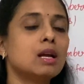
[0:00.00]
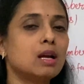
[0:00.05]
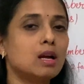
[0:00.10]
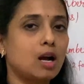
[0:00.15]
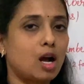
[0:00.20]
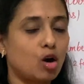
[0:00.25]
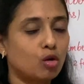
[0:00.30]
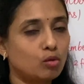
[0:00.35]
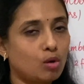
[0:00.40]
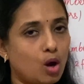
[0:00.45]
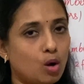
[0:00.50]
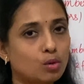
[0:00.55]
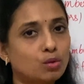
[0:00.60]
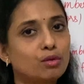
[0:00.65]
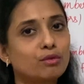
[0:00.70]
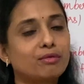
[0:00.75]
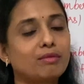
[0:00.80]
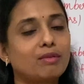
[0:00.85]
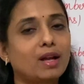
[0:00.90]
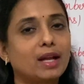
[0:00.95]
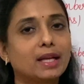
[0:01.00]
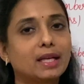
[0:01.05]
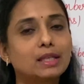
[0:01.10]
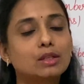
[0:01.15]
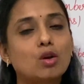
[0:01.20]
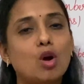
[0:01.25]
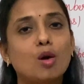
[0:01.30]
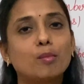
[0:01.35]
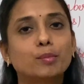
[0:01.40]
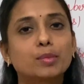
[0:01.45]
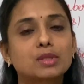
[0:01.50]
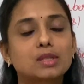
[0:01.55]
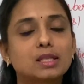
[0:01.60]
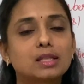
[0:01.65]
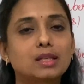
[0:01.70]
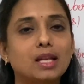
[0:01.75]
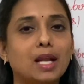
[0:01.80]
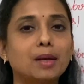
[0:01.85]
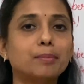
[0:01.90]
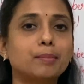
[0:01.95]
how to find composite
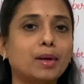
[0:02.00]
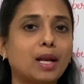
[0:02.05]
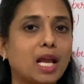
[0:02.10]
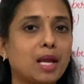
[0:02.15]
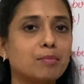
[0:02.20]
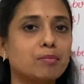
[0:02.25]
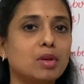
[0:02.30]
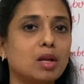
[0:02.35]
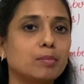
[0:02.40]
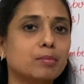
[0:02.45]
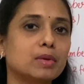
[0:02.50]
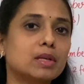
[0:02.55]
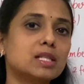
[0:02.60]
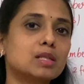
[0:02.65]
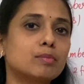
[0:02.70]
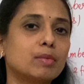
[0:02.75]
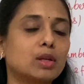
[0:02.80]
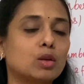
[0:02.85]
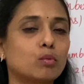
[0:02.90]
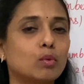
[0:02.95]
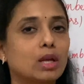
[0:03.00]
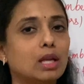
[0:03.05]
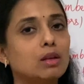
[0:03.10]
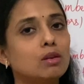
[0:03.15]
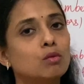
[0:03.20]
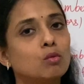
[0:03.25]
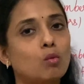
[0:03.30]
and prime numbers between